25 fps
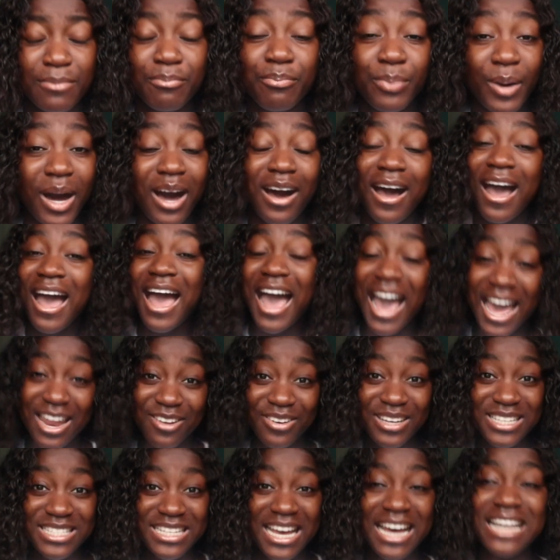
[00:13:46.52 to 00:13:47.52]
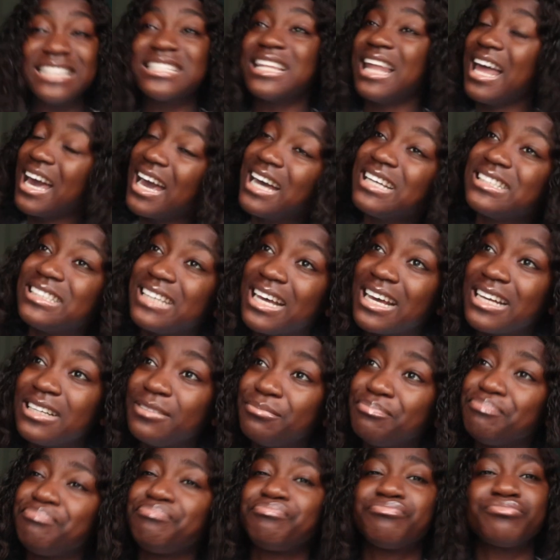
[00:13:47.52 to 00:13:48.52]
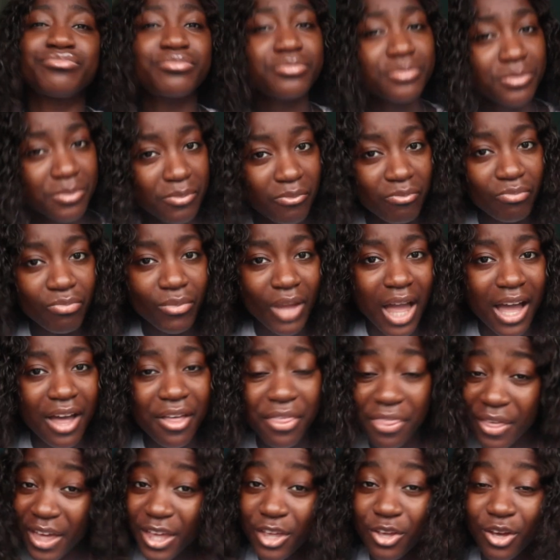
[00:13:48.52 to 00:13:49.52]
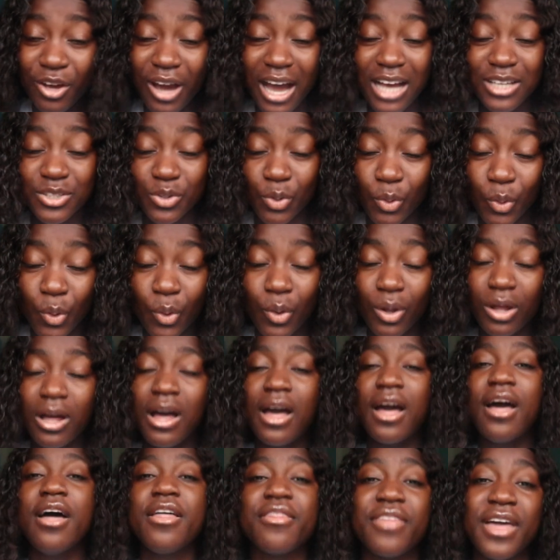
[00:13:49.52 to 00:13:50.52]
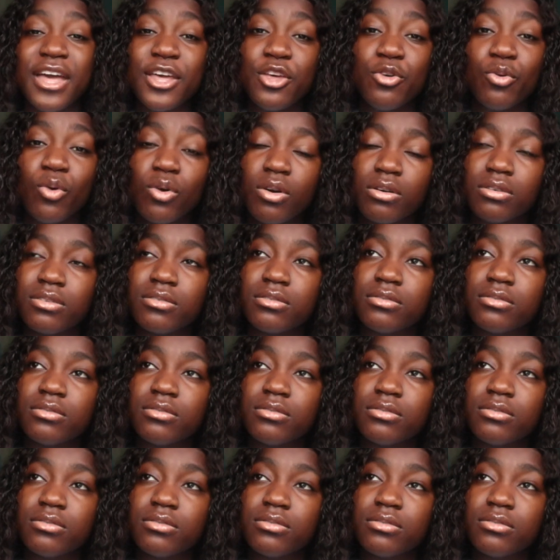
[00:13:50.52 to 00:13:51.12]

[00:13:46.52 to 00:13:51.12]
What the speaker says: But anyways, guys, like I said, thank you guys all. Thank you.